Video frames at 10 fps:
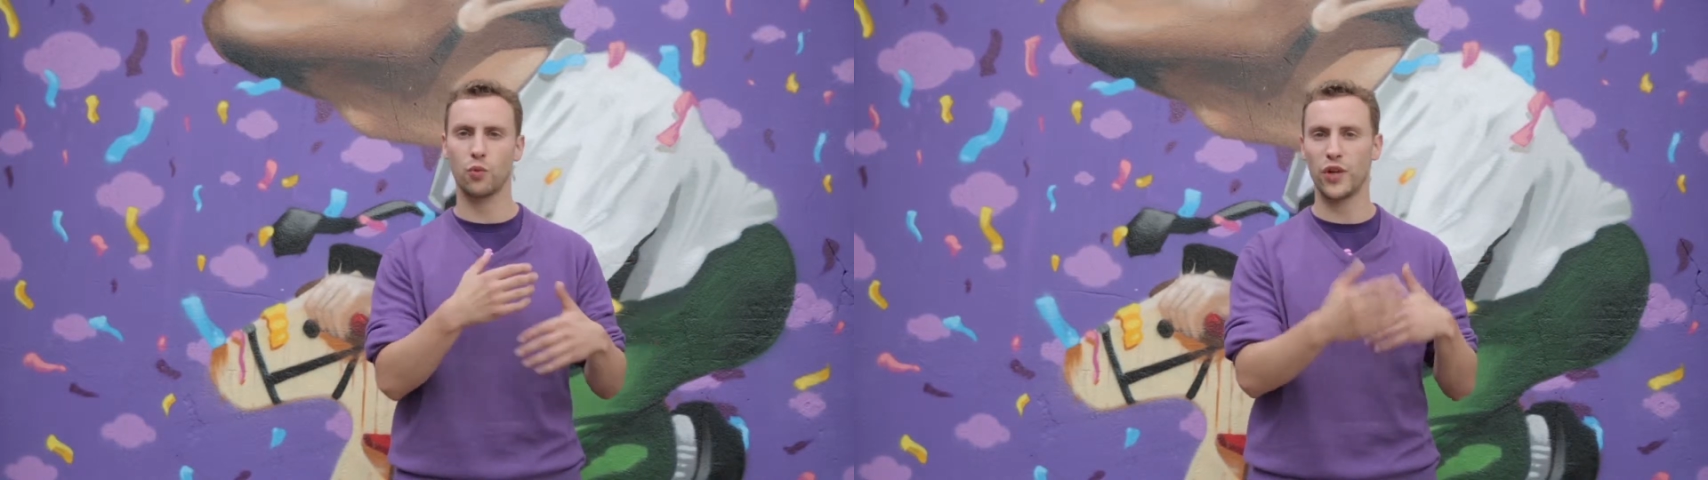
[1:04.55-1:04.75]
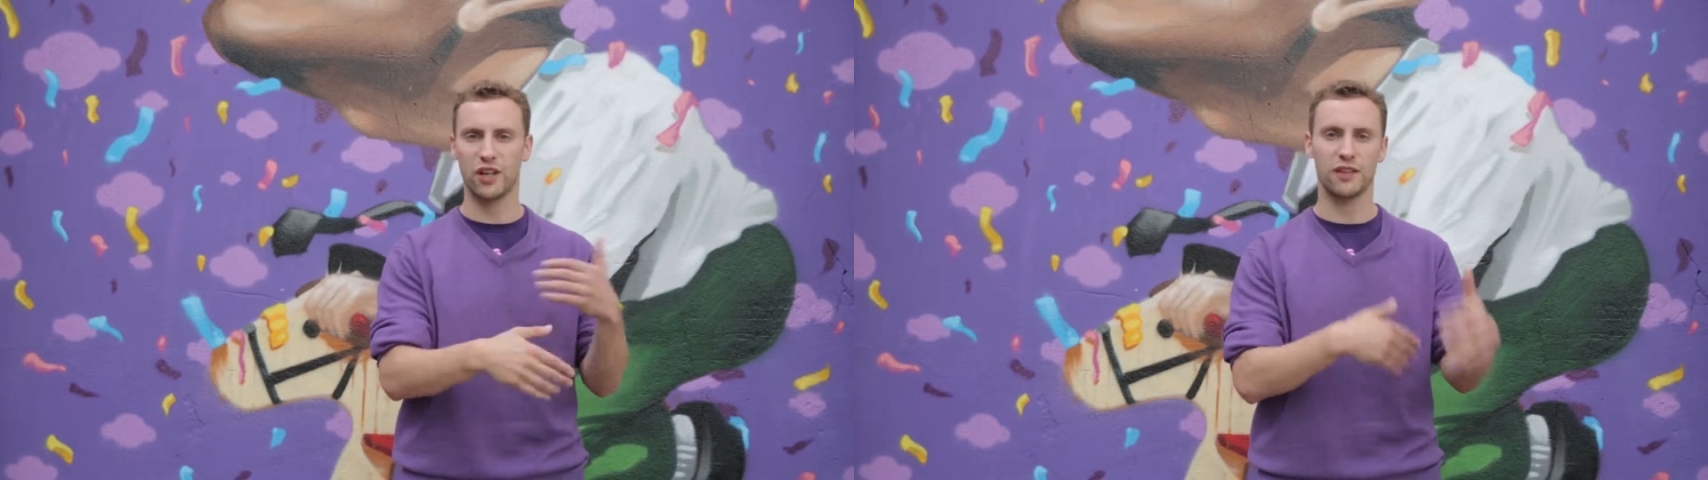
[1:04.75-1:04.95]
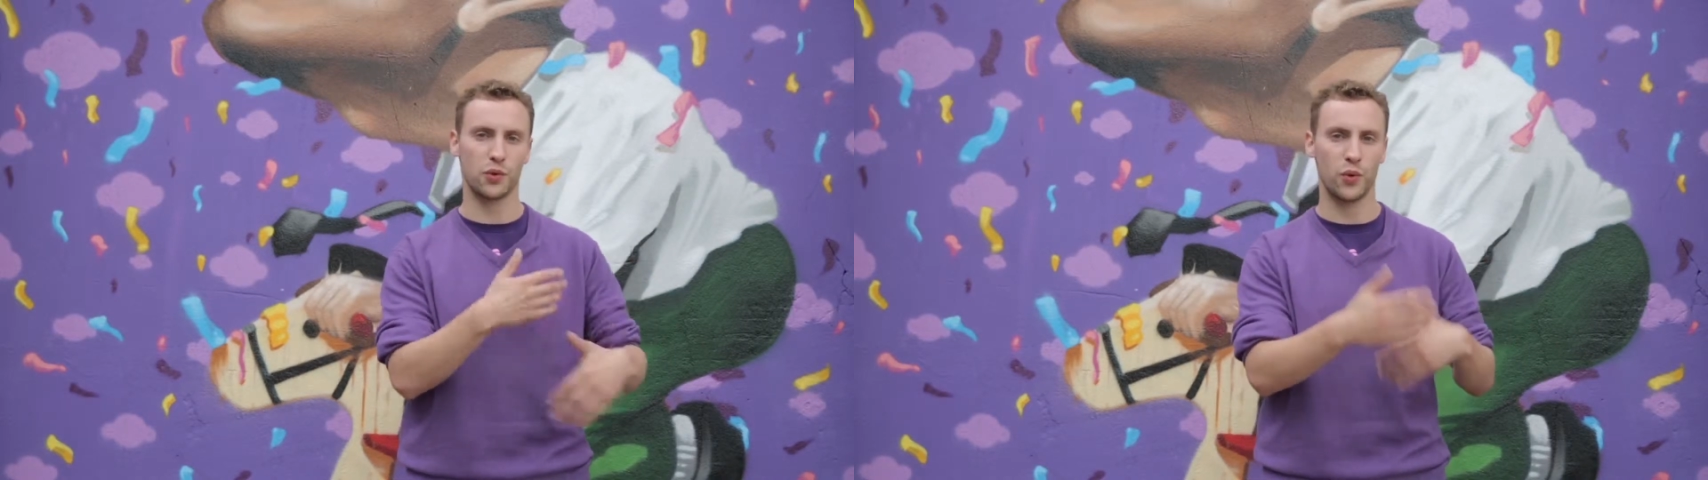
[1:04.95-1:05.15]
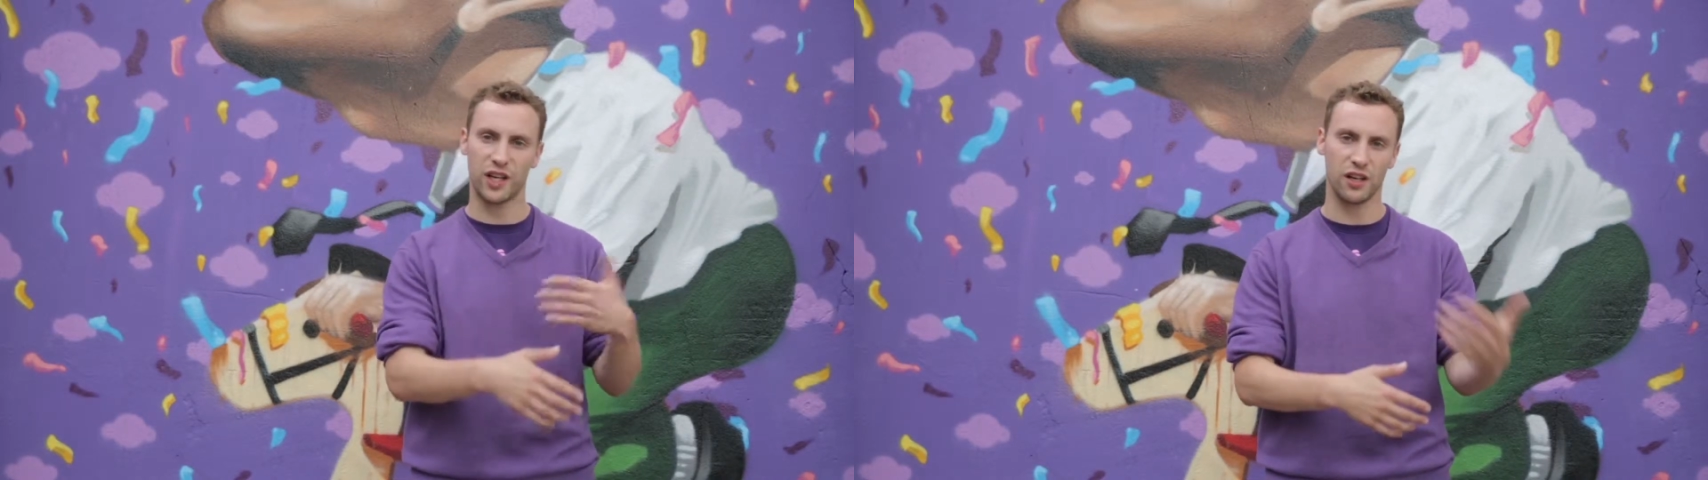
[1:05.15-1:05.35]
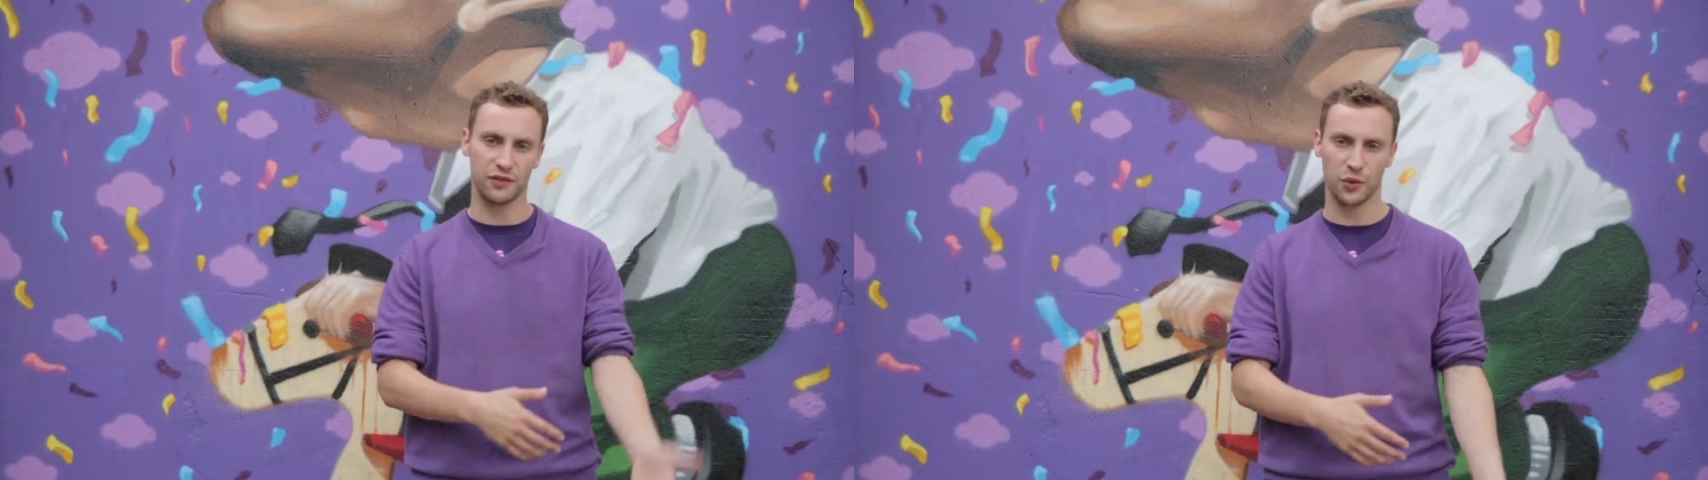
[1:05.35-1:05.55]
week after
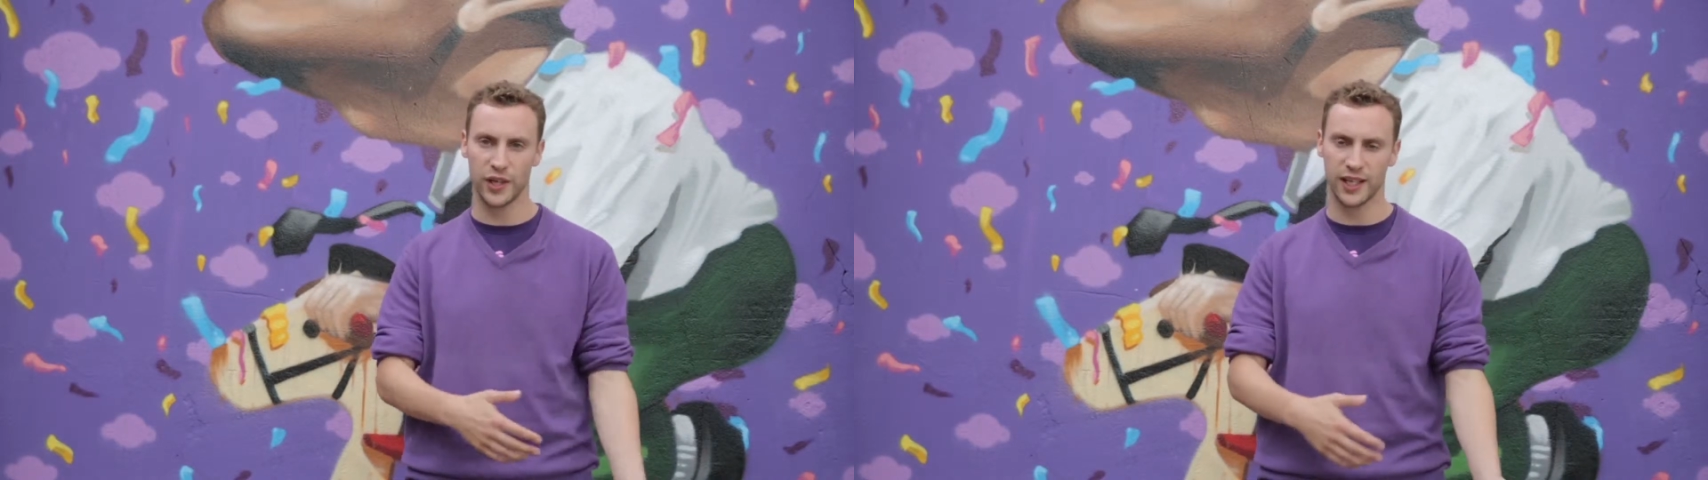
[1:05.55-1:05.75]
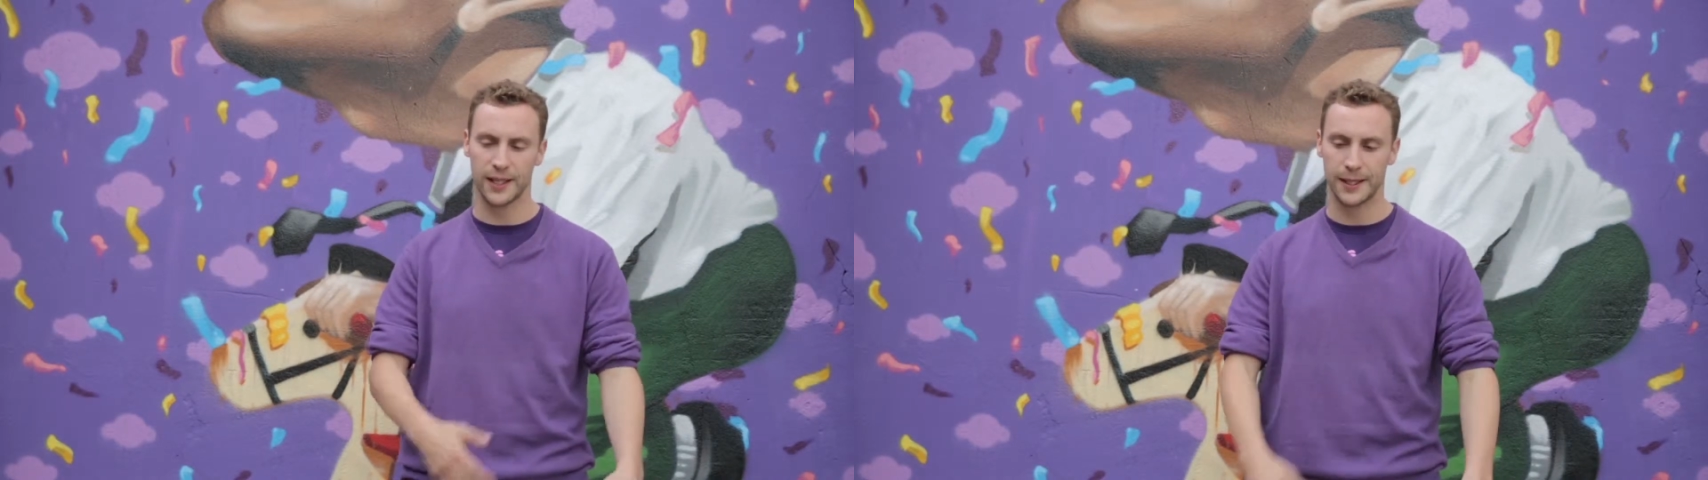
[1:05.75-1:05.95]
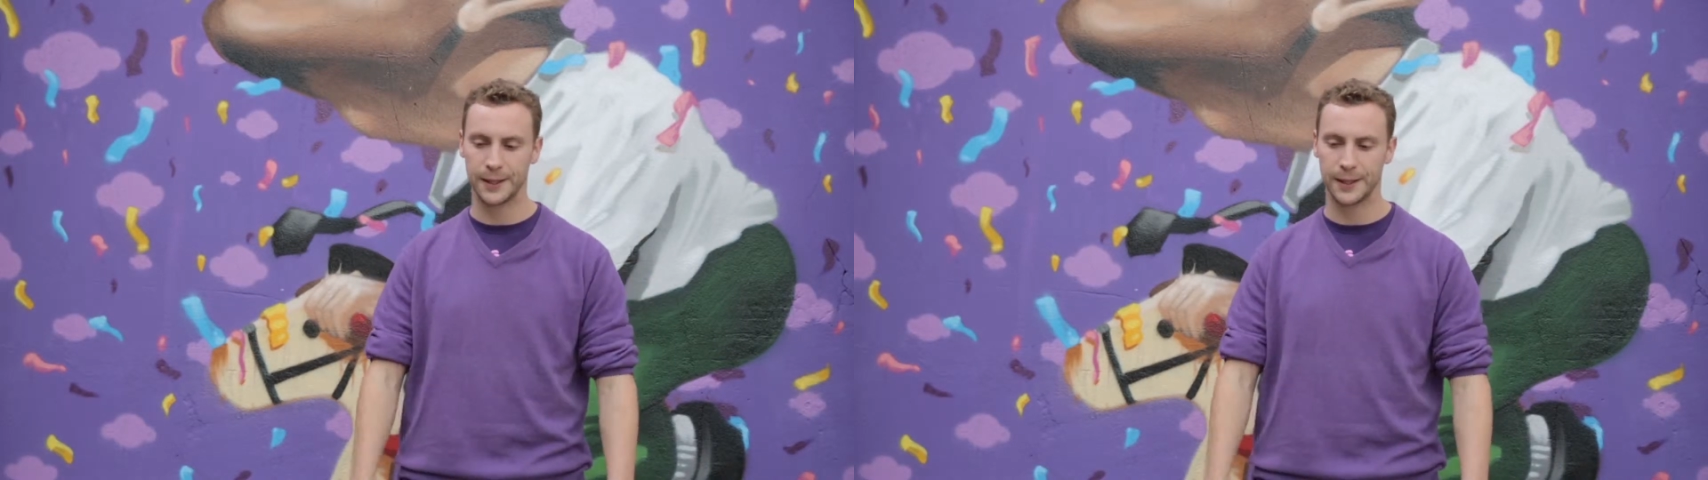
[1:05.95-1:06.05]
week after week.